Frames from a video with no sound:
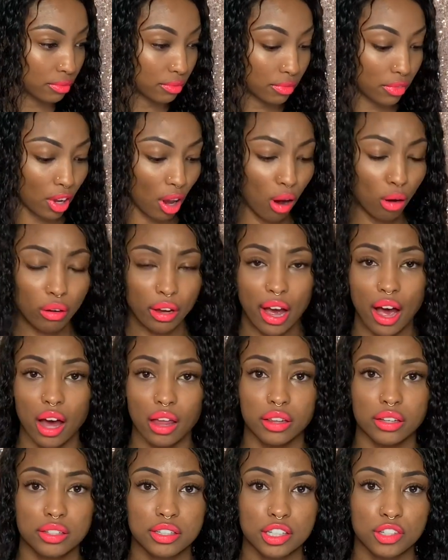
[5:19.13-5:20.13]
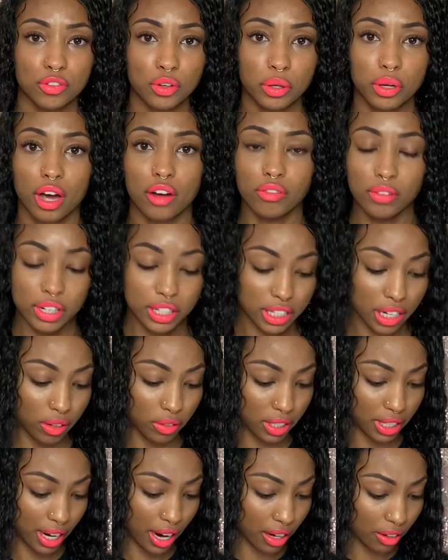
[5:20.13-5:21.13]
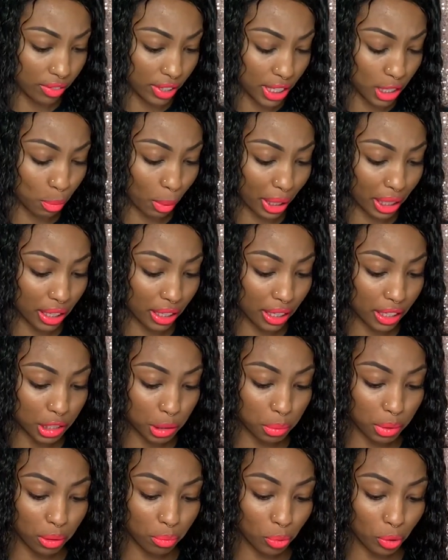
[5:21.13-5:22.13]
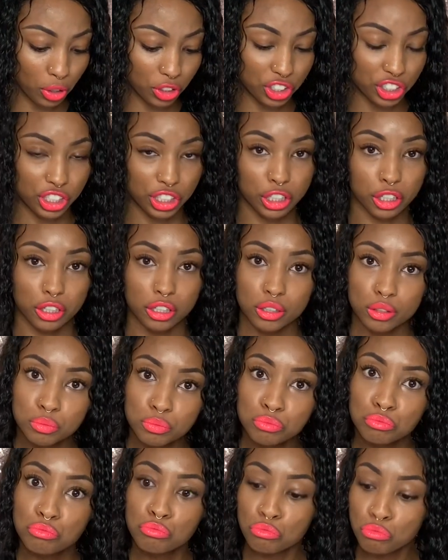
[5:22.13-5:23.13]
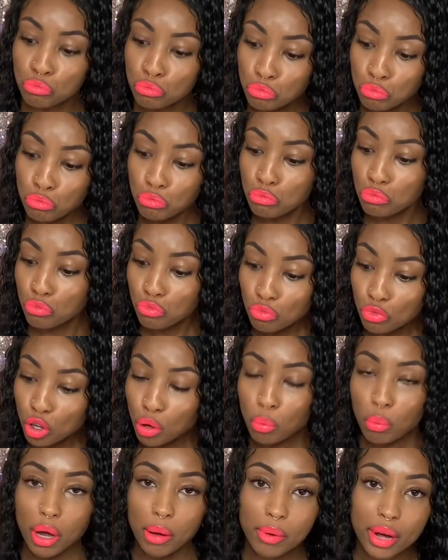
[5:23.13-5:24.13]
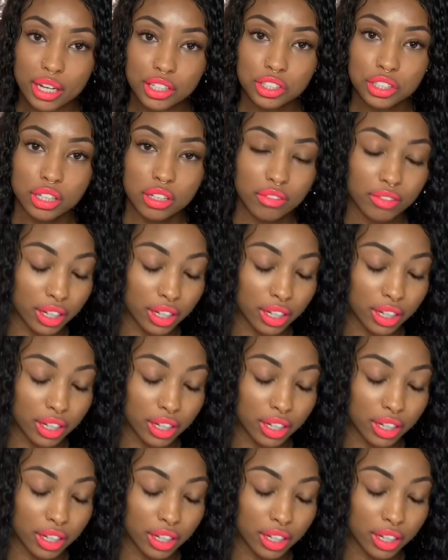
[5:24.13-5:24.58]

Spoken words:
Oh yeah, this is full coverage. I was kind of expecting it to be more sheer. Maybe I should have